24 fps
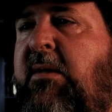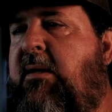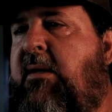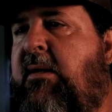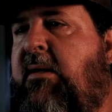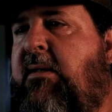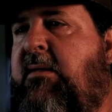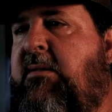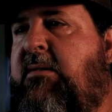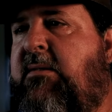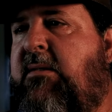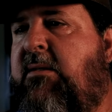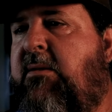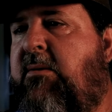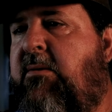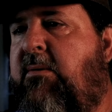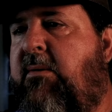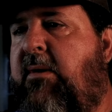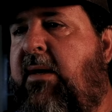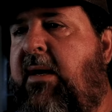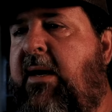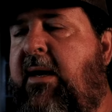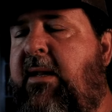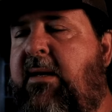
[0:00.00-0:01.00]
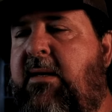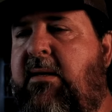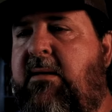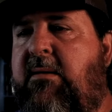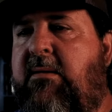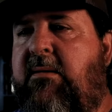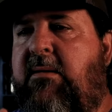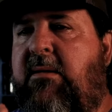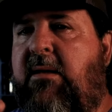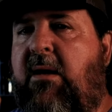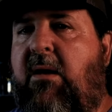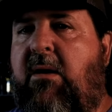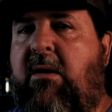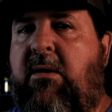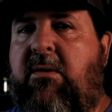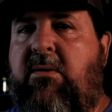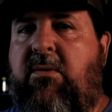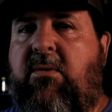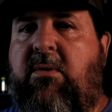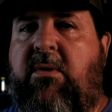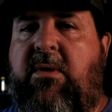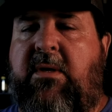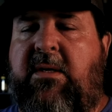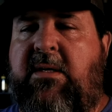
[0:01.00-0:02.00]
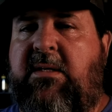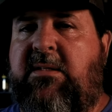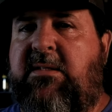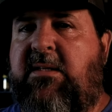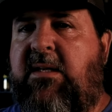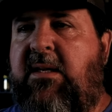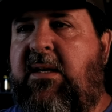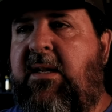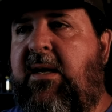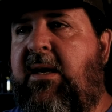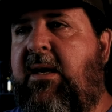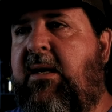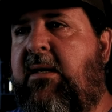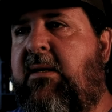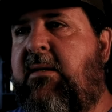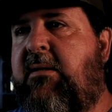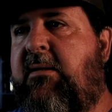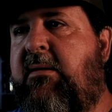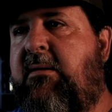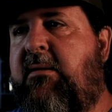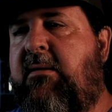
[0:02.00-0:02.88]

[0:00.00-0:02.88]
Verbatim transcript: and so I had to call and order a disconnect,